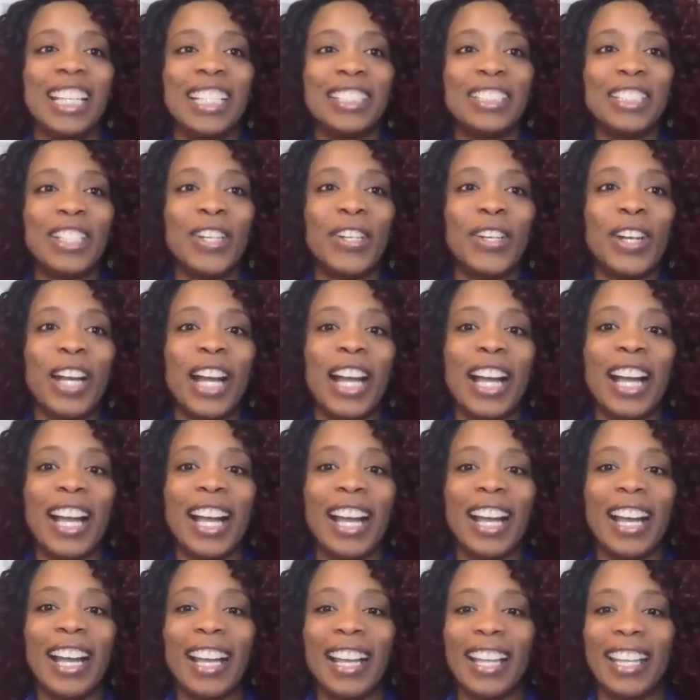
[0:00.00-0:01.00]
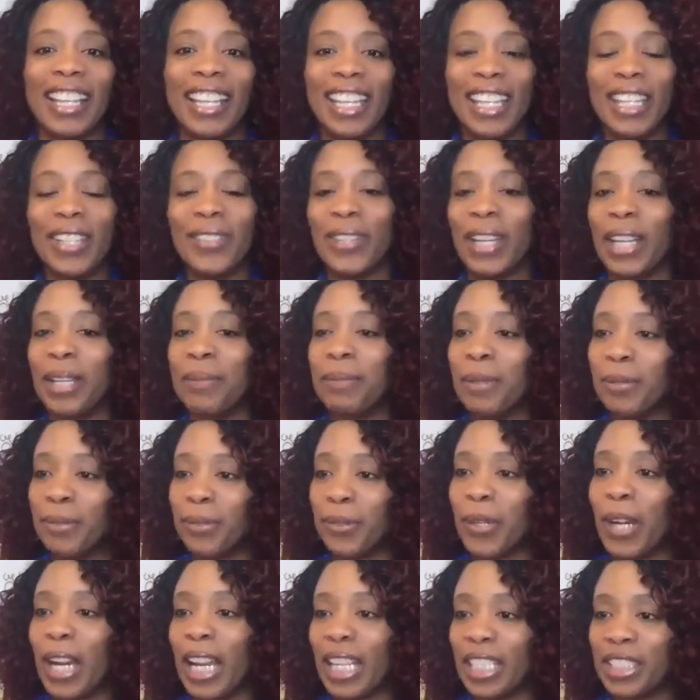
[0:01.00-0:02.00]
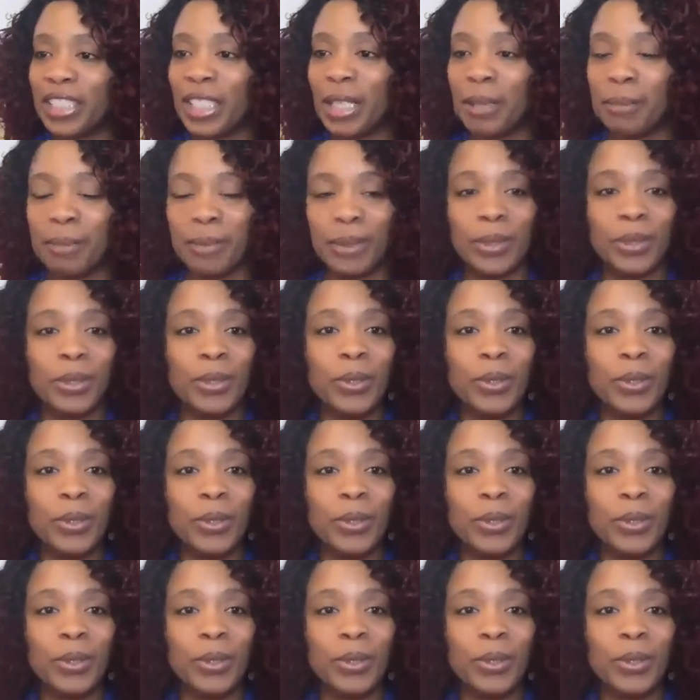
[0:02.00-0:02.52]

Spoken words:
So anyway, before I jump